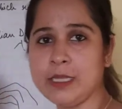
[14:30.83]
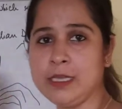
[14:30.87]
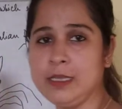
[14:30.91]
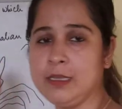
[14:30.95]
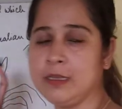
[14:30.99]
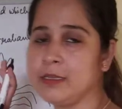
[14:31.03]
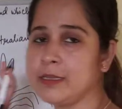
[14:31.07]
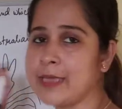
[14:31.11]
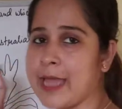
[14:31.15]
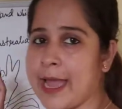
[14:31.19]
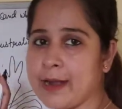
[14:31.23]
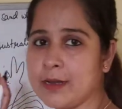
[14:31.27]

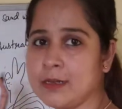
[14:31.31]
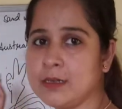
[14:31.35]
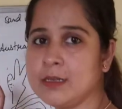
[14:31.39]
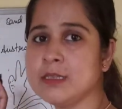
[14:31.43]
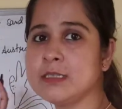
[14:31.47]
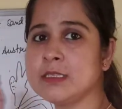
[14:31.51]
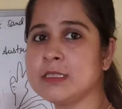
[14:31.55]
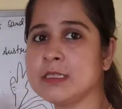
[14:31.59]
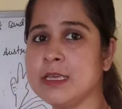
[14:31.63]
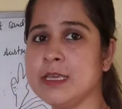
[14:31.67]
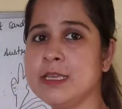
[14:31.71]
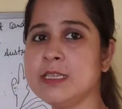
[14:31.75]

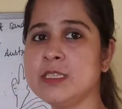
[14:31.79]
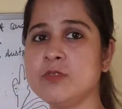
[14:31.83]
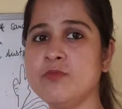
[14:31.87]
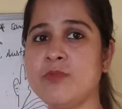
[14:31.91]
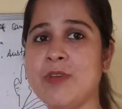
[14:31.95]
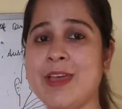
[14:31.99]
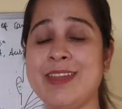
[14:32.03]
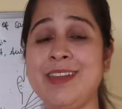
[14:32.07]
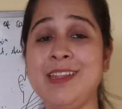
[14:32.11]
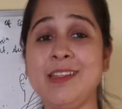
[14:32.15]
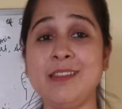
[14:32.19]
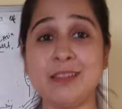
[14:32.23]
cactus is
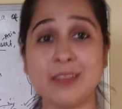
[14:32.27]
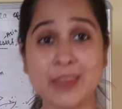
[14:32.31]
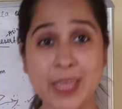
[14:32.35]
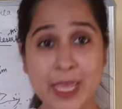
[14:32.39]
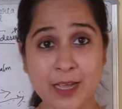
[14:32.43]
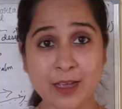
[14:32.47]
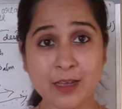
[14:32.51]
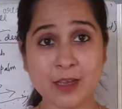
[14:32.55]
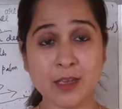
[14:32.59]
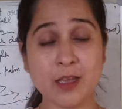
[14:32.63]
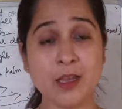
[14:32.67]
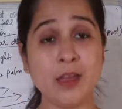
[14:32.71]
very
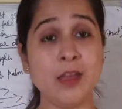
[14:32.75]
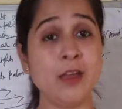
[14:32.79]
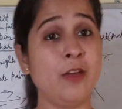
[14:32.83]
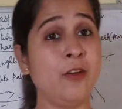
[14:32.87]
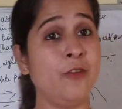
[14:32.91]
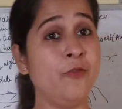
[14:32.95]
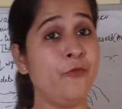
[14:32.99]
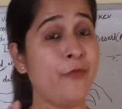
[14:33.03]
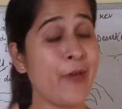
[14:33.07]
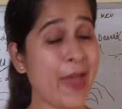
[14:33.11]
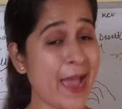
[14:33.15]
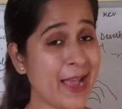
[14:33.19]
thick,
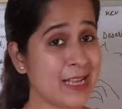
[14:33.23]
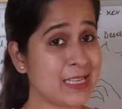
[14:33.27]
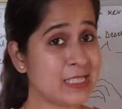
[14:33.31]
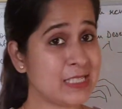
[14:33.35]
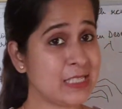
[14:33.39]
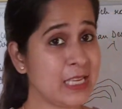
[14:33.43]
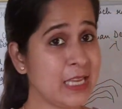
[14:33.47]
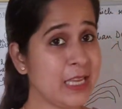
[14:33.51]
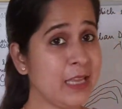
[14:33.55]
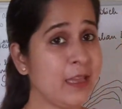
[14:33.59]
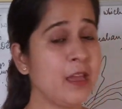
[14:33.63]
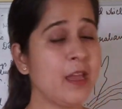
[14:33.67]

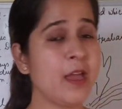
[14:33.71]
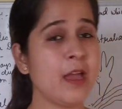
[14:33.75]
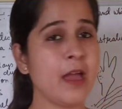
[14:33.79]
waxy,